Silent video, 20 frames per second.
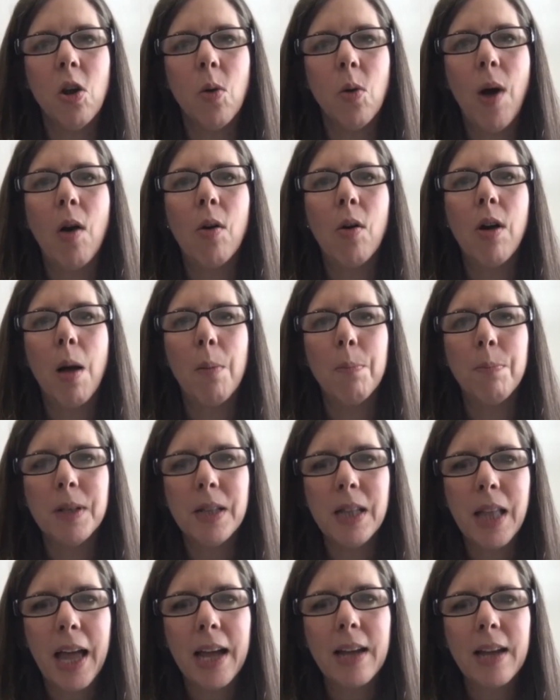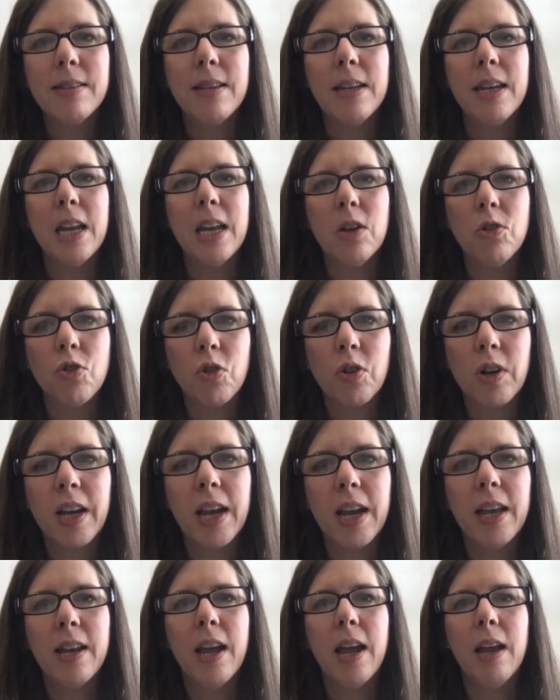how complex and
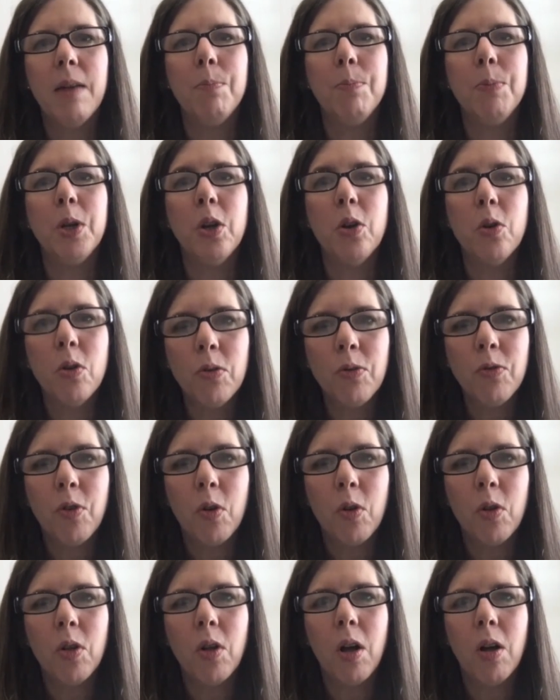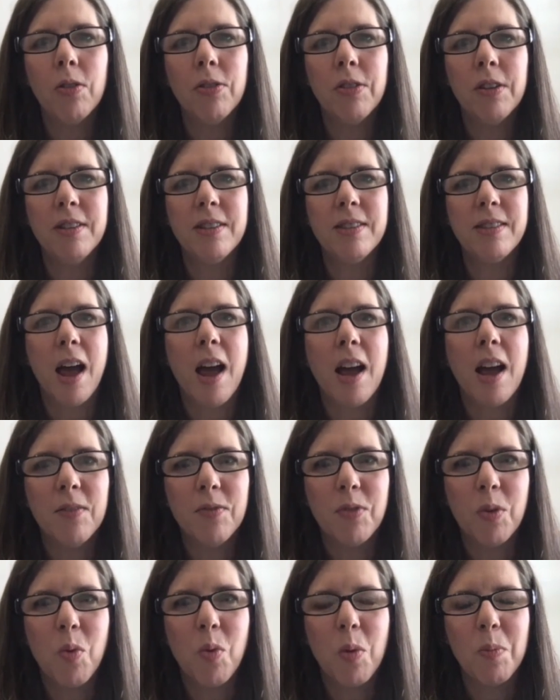intricate and beautiful the design
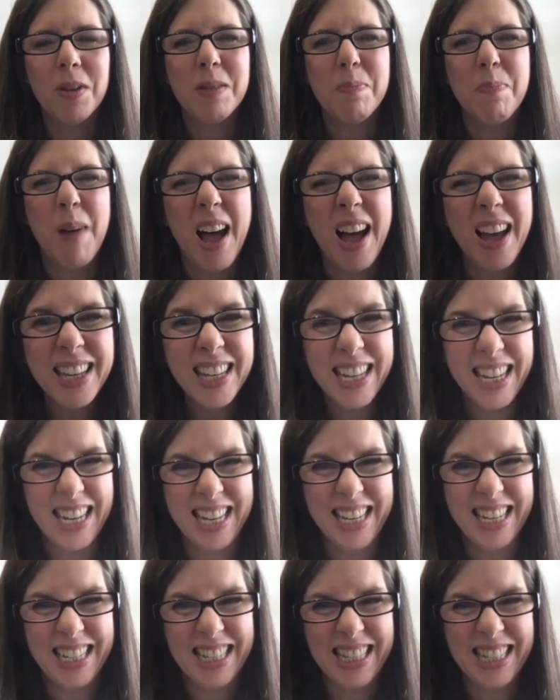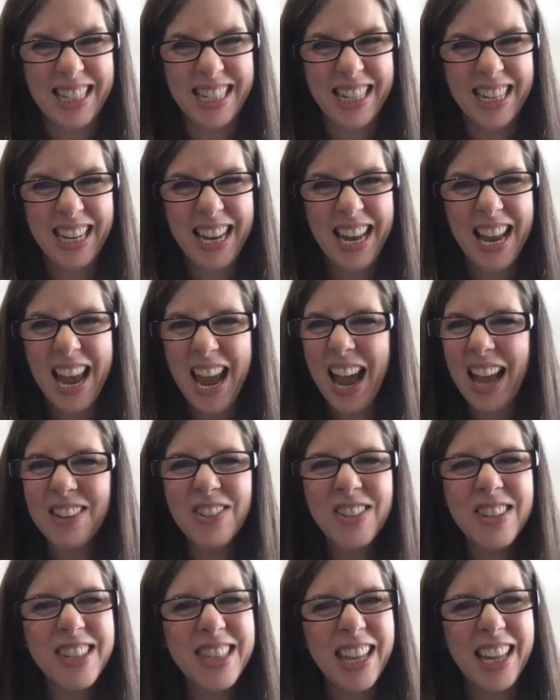of the woman's body is. I
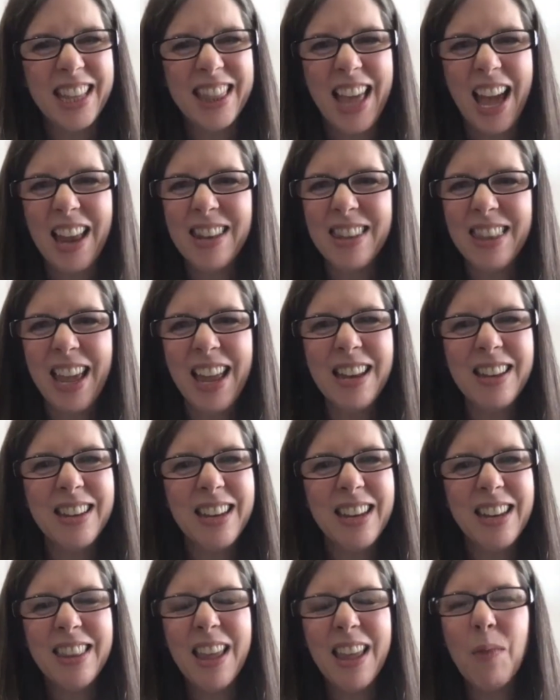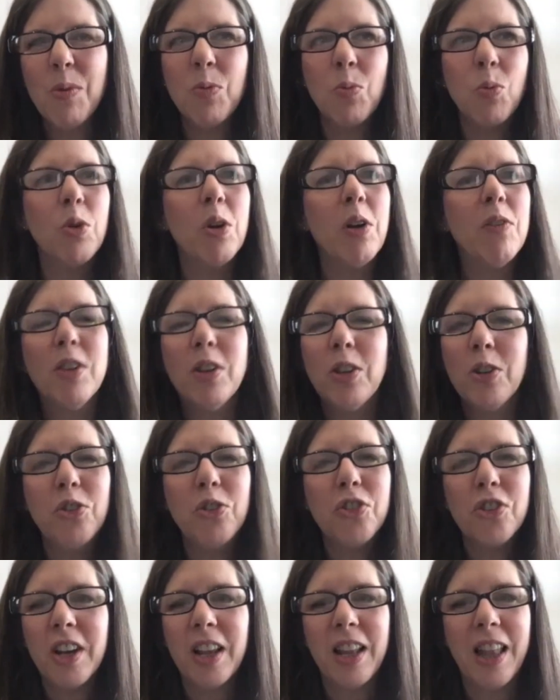just think that would
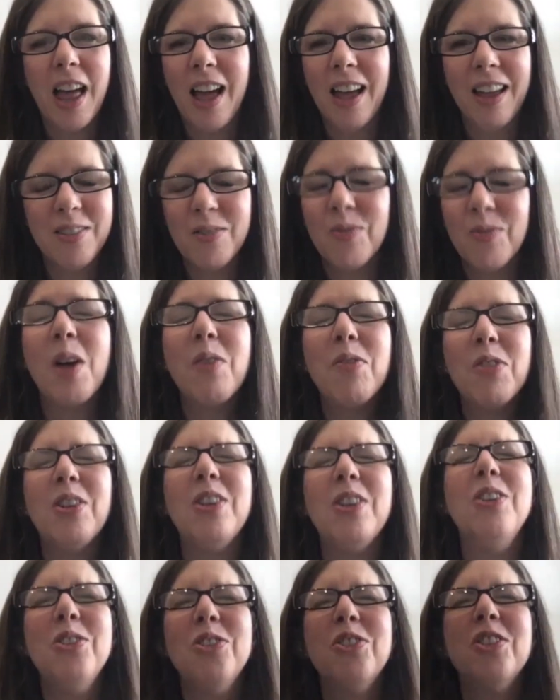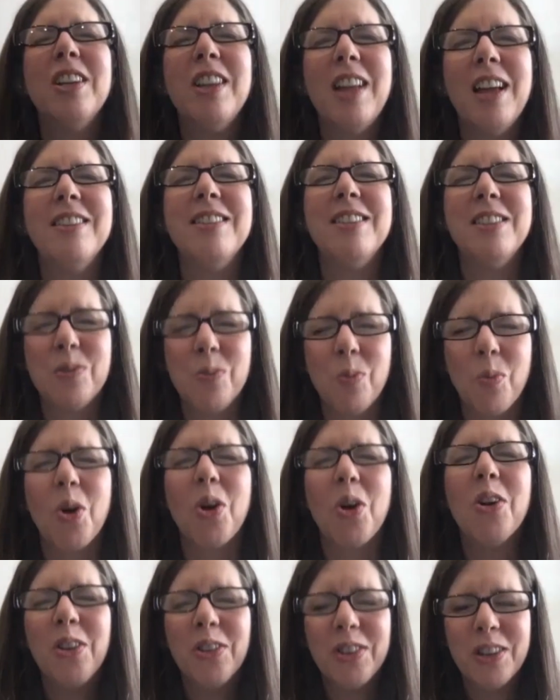revolutionize this
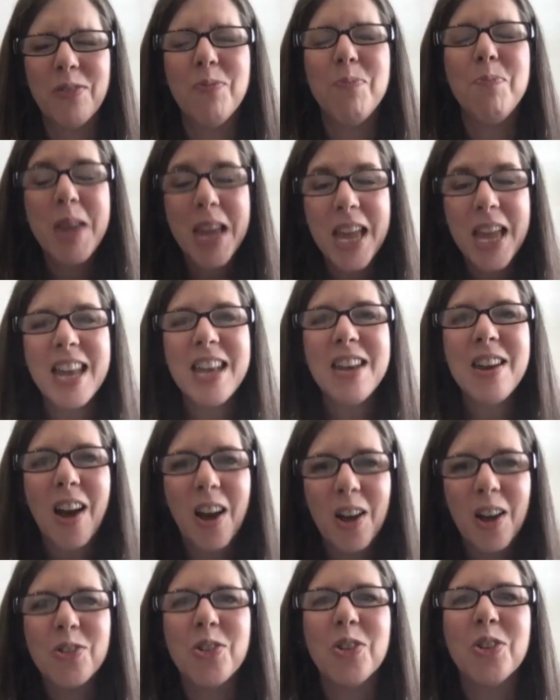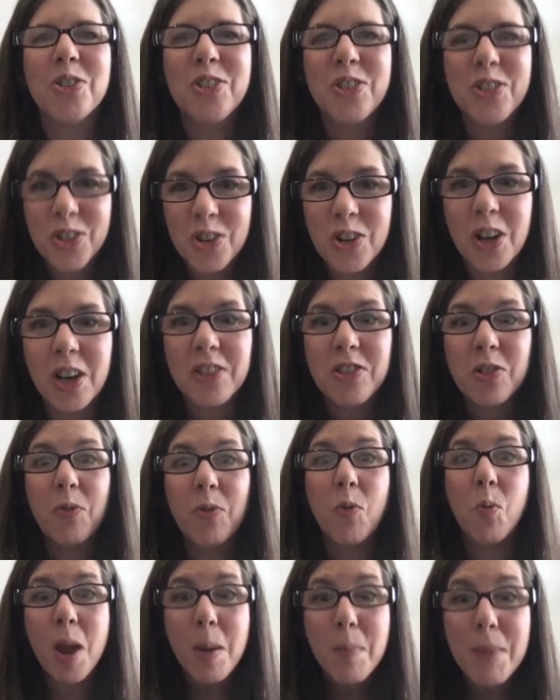world if men understood. So
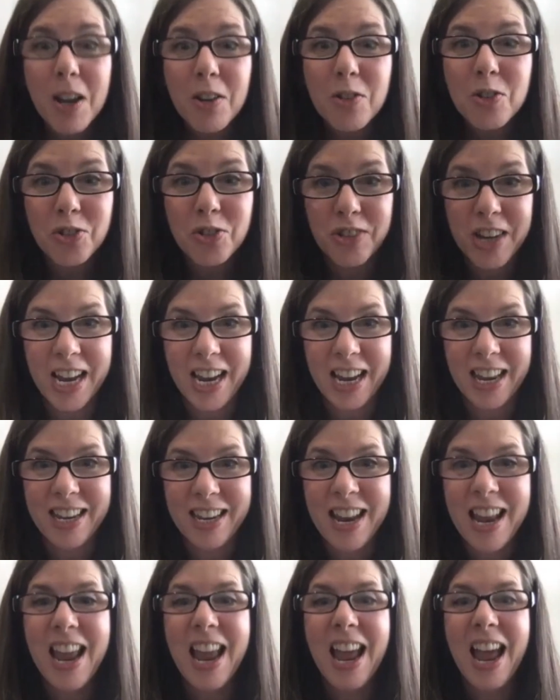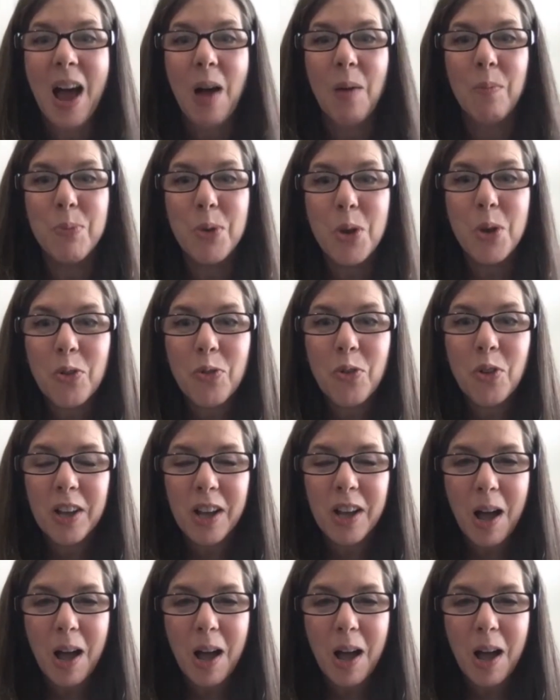if women understand how beautiful and